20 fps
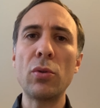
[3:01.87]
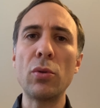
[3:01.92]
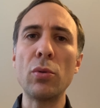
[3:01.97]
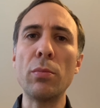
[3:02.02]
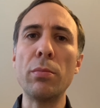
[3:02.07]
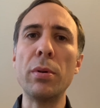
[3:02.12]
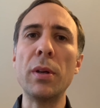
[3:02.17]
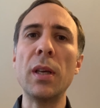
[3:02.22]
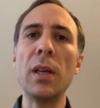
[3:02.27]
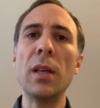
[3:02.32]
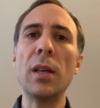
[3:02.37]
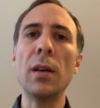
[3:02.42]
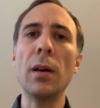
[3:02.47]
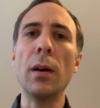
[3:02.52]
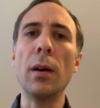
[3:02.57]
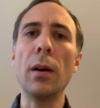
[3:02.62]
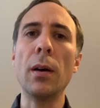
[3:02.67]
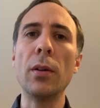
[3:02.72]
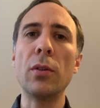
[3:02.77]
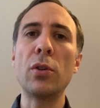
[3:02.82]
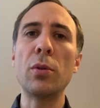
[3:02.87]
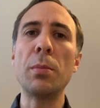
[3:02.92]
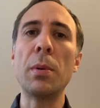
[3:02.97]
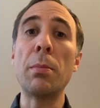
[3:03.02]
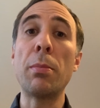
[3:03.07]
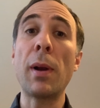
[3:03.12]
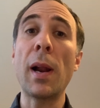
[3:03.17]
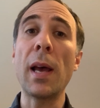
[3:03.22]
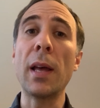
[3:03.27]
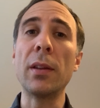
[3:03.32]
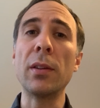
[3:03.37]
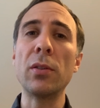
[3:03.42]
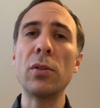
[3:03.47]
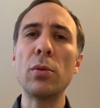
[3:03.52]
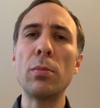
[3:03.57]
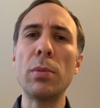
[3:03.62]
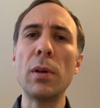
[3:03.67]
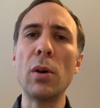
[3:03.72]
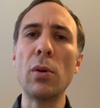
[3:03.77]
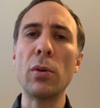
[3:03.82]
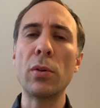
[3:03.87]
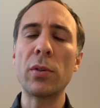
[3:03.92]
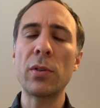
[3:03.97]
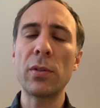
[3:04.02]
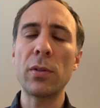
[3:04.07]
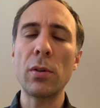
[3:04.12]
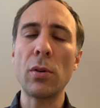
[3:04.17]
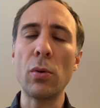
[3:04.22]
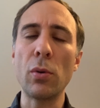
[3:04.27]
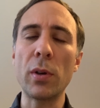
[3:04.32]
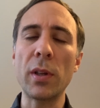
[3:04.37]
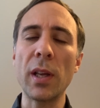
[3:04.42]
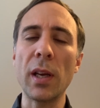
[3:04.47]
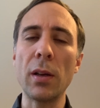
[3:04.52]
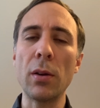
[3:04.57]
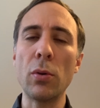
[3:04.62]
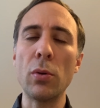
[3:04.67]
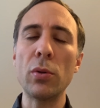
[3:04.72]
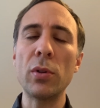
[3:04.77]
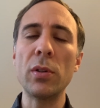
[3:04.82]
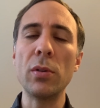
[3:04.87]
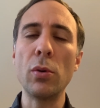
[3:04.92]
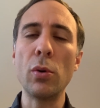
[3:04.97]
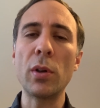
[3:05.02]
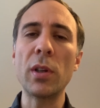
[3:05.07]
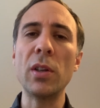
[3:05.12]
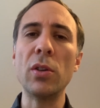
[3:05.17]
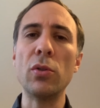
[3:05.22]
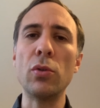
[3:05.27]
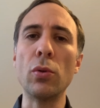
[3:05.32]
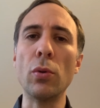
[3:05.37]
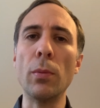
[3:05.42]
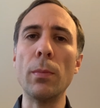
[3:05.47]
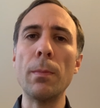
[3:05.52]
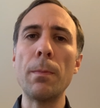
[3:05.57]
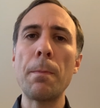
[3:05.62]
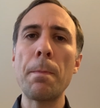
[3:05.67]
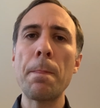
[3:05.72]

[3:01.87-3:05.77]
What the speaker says: to be planned, to be looked into.